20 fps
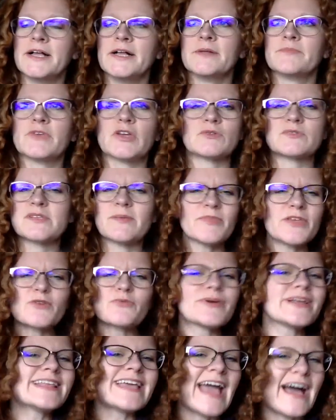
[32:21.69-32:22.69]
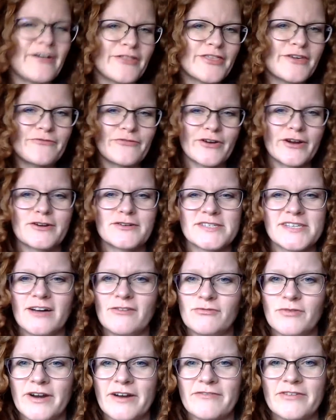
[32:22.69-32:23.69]
you know, something really healthy for yourself,
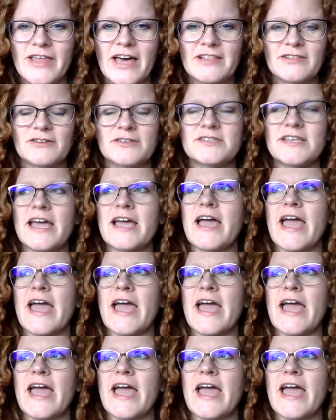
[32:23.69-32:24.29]
whatever that looks like.